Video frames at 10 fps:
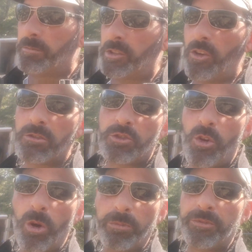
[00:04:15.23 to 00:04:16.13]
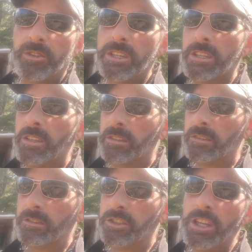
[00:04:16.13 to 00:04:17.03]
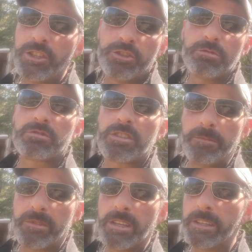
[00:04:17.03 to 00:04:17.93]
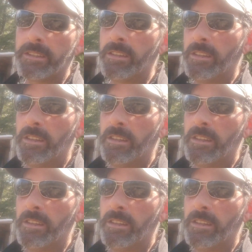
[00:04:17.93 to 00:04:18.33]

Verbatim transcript: but also hopefully teach you something